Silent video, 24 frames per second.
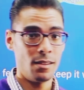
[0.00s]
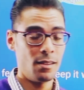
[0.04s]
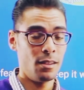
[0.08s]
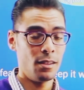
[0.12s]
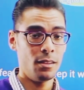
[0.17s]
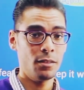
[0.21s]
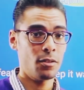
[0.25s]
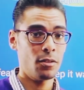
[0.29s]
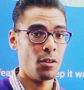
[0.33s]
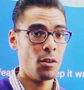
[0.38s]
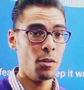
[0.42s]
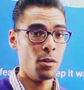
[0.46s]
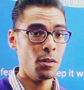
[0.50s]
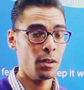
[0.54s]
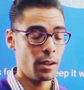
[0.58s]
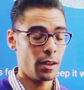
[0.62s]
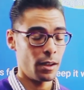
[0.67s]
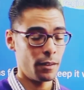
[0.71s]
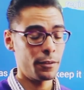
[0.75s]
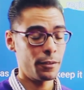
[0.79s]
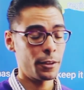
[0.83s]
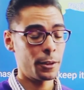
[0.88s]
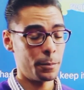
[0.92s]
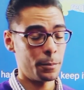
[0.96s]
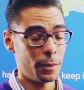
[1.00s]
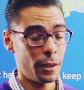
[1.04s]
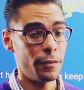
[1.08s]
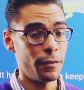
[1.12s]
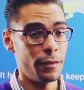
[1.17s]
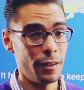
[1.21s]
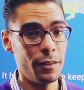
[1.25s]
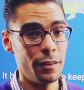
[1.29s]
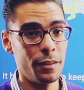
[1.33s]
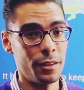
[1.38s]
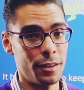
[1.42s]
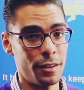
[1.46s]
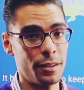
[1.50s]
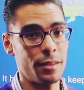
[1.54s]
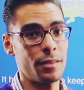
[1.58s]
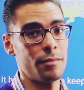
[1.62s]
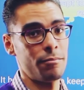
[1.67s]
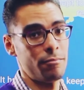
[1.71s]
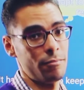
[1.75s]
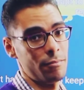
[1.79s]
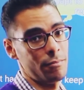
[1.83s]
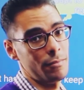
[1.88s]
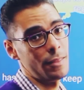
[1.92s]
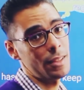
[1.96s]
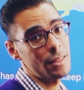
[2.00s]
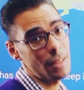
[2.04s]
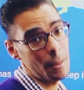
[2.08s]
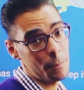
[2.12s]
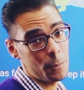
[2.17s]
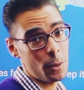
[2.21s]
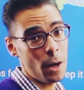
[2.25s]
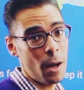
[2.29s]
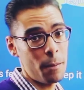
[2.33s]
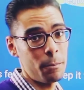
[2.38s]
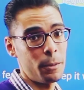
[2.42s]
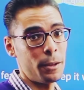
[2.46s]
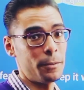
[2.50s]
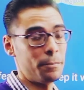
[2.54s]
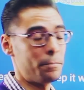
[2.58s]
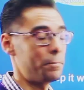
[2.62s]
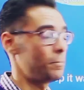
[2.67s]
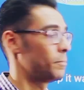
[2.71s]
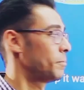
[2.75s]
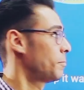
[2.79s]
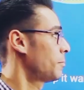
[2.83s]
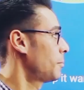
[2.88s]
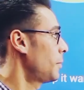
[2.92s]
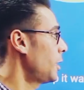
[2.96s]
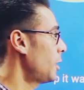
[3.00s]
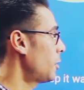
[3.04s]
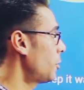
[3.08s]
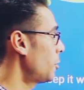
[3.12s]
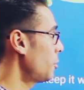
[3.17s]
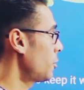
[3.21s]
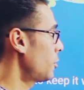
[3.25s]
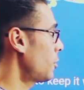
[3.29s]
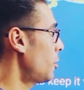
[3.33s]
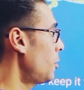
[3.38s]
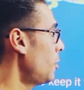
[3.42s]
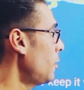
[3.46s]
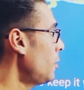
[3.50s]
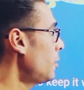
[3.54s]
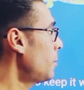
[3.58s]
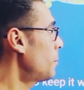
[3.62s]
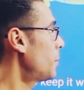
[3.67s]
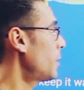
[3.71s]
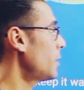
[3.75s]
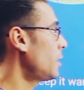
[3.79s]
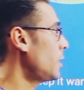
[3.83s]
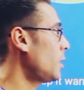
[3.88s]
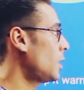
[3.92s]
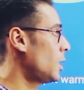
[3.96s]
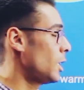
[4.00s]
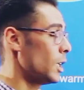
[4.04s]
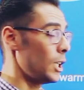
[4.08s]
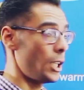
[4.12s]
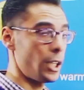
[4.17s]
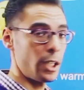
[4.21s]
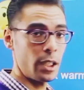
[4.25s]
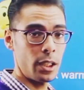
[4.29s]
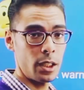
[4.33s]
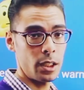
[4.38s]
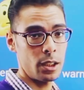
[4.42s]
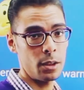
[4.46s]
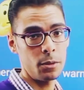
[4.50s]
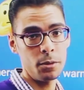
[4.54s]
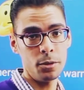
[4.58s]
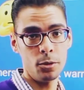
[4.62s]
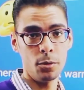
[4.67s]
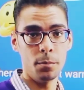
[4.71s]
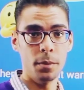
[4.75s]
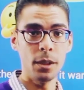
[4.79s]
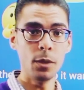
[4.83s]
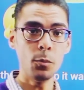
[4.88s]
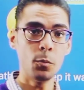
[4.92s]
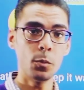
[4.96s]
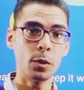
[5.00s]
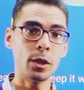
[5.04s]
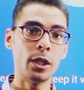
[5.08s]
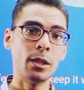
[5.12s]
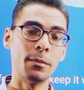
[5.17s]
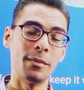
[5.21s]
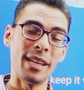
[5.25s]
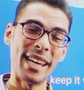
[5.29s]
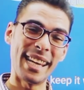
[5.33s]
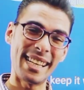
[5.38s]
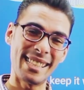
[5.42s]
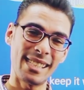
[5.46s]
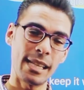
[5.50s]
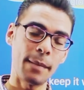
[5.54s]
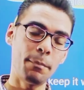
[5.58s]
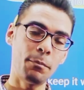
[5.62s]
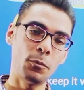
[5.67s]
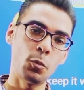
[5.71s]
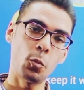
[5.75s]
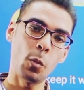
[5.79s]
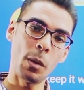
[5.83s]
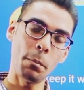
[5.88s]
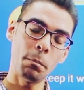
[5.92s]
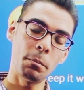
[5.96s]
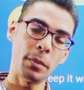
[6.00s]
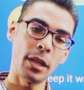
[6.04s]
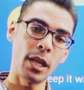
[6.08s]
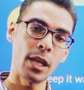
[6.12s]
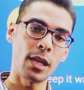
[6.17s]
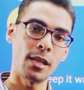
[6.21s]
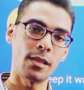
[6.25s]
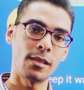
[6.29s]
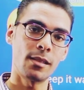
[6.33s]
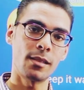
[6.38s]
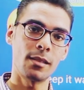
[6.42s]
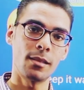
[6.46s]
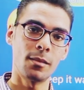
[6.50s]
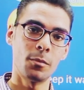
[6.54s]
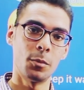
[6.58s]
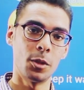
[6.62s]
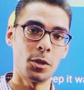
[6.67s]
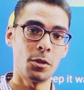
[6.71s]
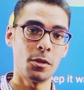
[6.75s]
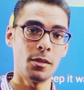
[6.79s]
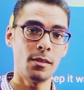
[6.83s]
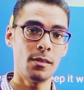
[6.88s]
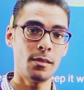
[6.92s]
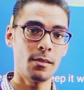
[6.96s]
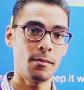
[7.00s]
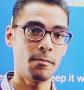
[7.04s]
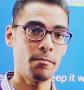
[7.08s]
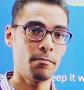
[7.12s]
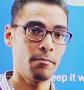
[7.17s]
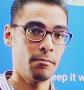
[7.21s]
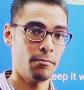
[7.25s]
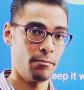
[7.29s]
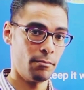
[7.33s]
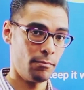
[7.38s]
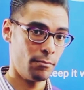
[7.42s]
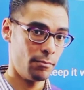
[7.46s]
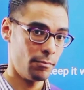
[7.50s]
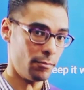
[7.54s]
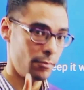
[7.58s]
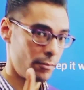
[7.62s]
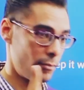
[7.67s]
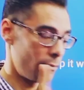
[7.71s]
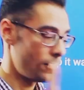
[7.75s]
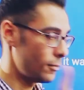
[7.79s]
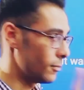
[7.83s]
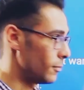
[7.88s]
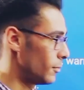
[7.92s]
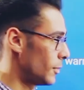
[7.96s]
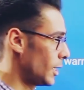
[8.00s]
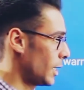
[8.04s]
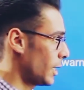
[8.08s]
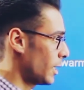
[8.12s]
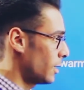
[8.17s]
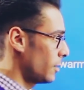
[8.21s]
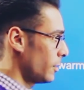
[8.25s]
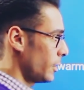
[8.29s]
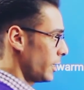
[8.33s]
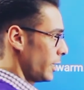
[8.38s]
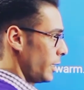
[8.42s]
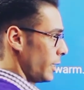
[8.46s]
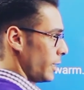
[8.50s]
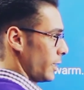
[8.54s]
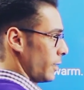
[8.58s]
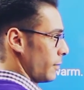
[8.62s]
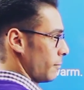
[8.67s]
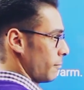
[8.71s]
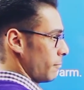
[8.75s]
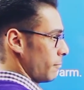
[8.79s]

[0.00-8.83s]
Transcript: not all covered by feathers. That's a problem. Because all the body here going to be warm except one place, which is, take a look here.